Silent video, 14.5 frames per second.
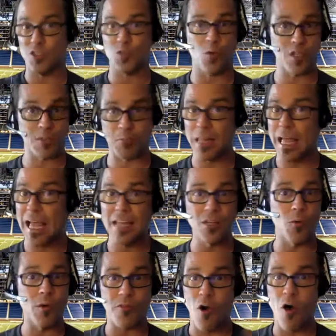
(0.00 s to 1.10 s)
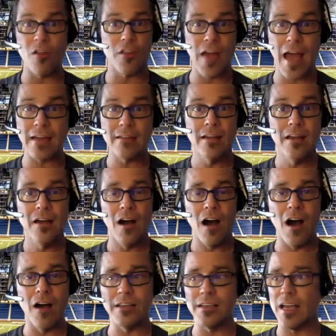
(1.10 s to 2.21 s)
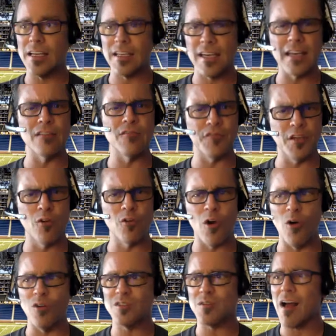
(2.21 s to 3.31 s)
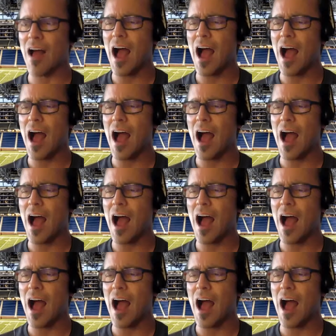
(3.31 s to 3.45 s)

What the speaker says: George Blanda with all of that and kicking field goals.